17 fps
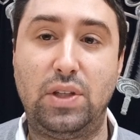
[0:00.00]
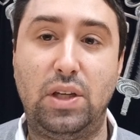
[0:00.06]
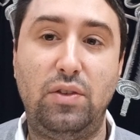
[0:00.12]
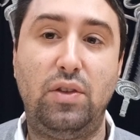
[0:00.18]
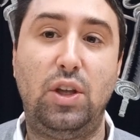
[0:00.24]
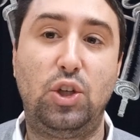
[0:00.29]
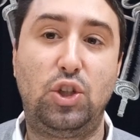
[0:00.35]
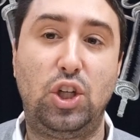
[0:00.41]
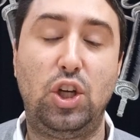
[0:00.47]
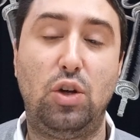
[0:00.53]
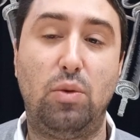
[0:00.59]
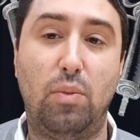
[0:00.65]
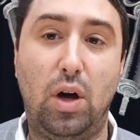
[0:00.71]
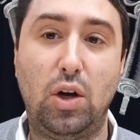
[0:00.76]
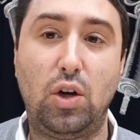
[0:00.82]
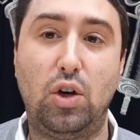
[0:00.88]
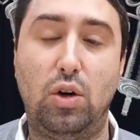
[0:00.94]
Neither did Shinin
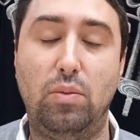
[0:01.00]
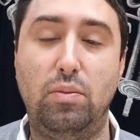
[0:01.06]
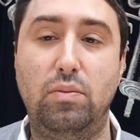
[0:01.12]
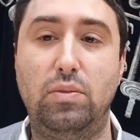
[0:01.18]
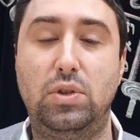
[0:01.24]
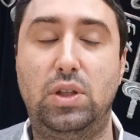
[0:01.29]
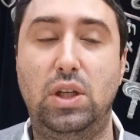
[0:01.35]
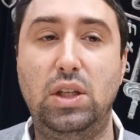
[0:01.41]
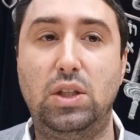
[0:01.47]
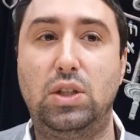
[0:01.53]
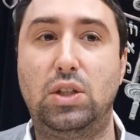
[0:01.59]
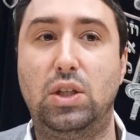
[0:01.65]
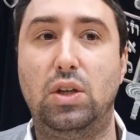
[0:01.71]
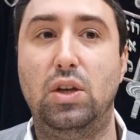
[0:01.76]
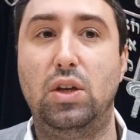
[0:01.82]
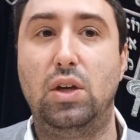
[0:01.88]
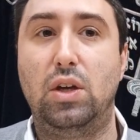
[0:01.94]
Makom, since
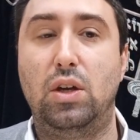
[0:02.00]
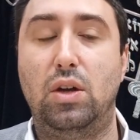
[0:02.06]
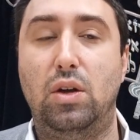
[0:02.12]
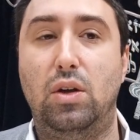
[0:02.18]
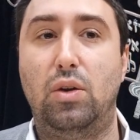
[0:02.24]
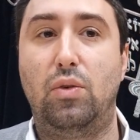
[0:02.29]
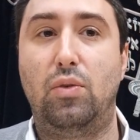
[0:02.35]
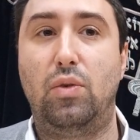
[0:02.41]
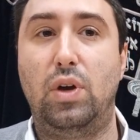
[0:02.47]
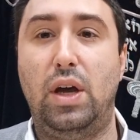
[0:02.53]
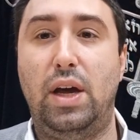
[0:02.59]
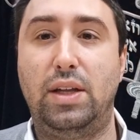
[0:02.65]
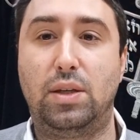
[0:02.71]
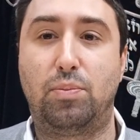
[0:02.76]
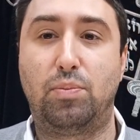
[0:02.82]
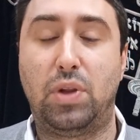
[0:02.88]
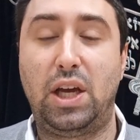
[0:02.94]

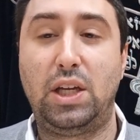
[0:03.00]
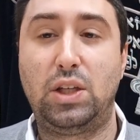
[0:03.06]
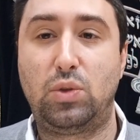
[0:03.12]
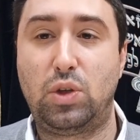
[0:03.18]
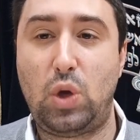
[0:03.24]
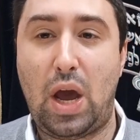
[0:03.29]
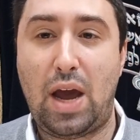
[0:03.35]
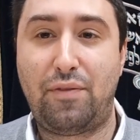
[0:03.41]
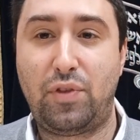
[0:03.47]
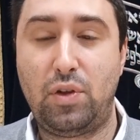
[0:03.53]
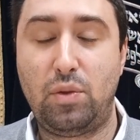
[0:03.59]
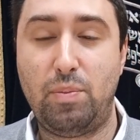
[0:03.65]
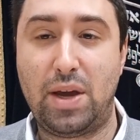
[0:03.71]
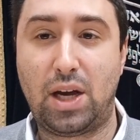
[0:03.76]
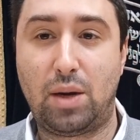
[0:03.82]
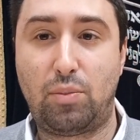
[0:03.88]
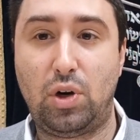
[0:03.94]
it's a place where you have to
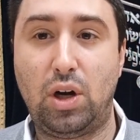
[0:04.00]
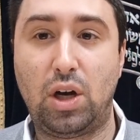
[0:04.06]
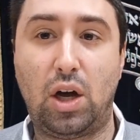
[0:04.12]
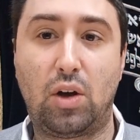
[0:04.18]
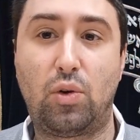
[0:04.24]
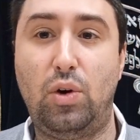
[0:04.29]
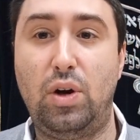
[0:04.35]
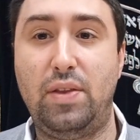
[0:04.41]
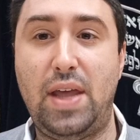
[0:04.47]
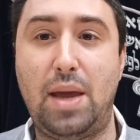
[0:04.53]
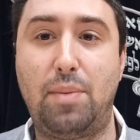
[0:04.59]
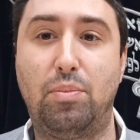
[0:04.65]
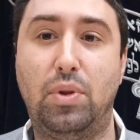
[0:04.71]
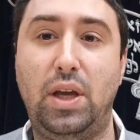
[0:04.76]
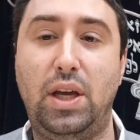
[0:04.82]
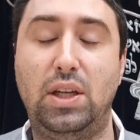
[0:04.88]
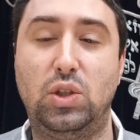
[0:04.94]
make a bracha achorona in
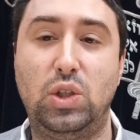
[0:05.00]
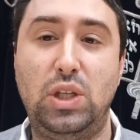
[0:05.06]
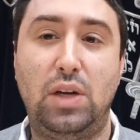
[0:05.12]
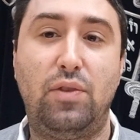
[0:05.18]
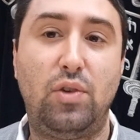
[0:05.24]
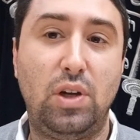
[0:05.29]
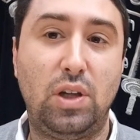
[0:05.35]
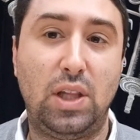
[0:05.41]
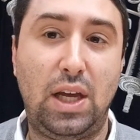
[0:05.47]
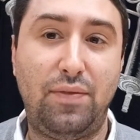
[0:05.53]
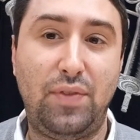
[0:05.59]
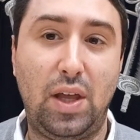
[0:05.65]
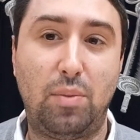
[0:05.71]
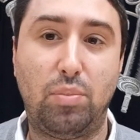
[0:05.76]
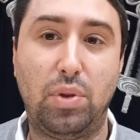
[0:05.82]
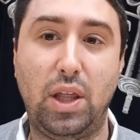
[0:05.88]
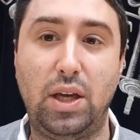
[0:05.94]
that place. You never really left
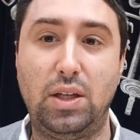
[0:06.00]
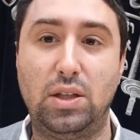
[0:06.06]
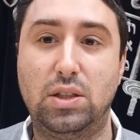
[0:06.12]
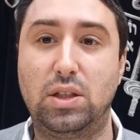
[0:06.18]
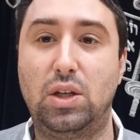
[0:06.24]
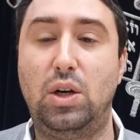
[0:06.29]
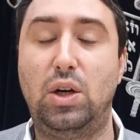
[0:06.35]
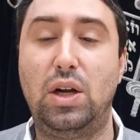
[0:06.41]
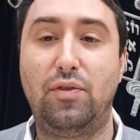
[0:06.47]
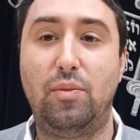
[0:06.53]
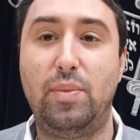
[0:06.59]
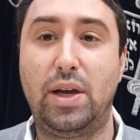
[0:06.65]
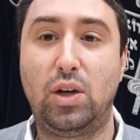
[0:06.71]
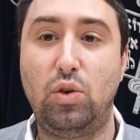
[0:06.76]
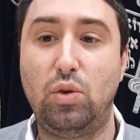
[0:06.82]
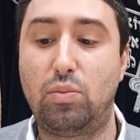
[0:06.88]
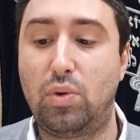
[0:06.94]
that place, so you don't have to
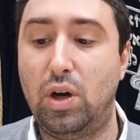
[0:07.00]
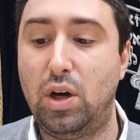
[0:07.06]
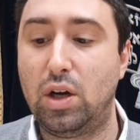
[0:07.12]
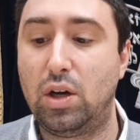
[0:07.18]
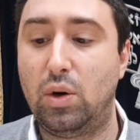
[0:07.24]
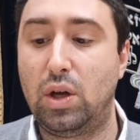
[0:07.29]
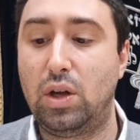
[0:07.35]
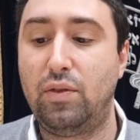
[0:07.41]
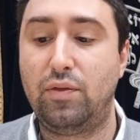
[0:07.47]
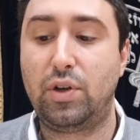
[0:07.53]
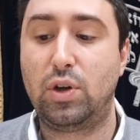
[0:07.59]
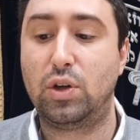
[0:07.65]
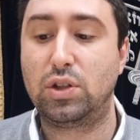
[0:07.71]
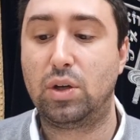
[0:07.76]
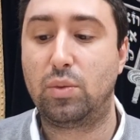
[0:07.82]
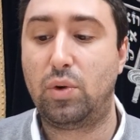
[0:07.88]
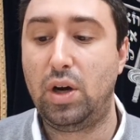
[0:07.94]
make a new bracha even if you go
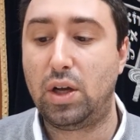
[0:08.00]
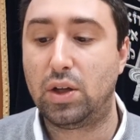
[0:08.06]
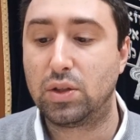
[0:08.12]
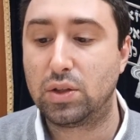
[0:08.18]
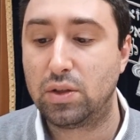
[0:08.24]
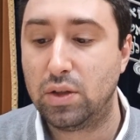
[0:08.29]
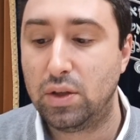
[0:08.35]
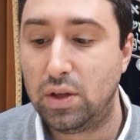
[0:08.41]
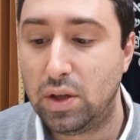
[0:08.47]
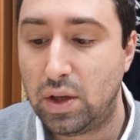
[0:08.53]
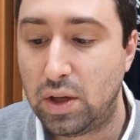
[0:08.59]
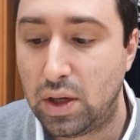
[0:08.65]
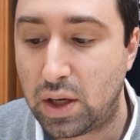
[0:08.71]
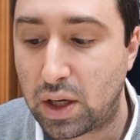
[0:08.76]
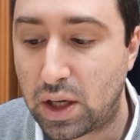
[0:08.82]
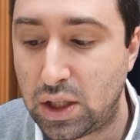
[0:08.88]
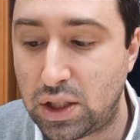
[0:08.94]
somewhere else,
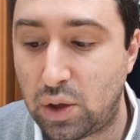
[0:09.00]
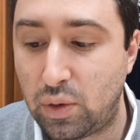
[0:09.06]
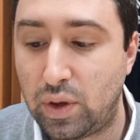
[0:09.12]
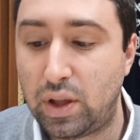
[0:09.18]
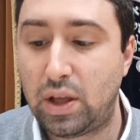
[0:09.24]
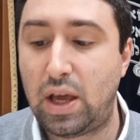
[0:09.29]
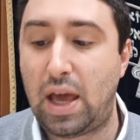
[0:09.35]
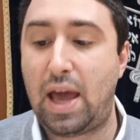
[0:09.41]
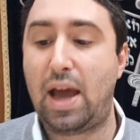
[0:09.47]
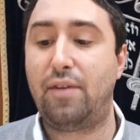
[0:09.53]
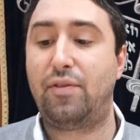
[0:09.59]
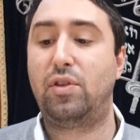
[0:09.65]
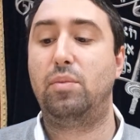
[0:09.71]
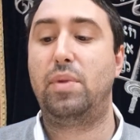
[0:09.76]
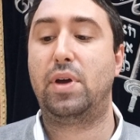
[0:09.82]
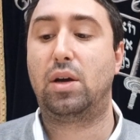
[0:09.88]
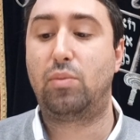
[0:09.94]
because you really have
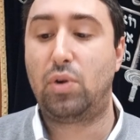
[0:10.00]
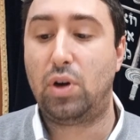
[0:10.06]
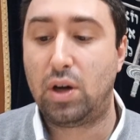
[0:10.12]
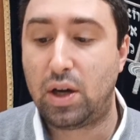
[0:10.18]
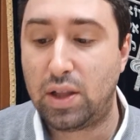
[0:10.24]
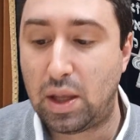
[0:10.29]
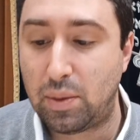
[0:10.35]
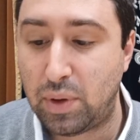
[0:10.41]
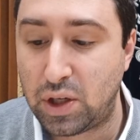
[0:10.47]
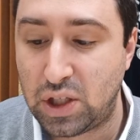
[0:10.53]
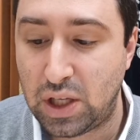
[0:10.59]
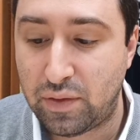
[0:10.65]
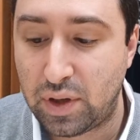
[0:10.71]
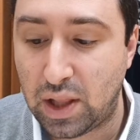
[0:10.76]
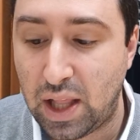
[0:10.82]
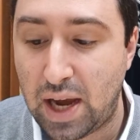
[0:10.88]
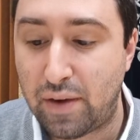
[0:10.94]
to make a bracha in that place. You
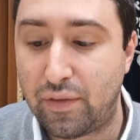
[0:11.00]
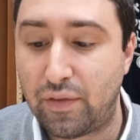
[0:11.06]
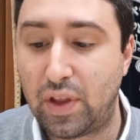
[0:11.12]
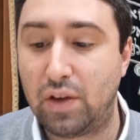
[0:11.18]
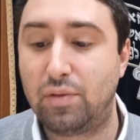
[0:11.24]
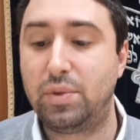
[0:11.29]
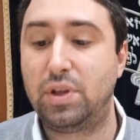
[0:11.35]
never left.